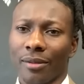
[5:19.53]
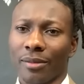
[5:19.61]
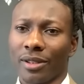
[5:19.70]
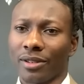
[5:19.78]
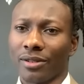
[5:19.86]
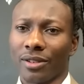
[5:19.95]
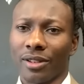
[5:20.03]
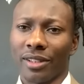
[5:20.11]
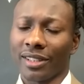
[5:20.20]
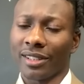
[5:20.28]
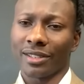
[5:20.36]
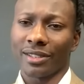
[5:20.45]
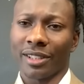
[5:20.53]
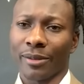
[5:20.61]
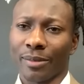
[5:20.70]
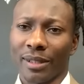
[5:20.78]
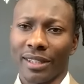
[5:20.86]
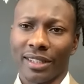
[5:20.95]
I mean, you know, he can
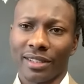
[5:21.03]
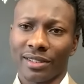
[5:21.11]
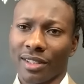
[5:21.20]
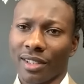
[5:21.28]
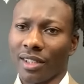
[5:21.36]
extend plays.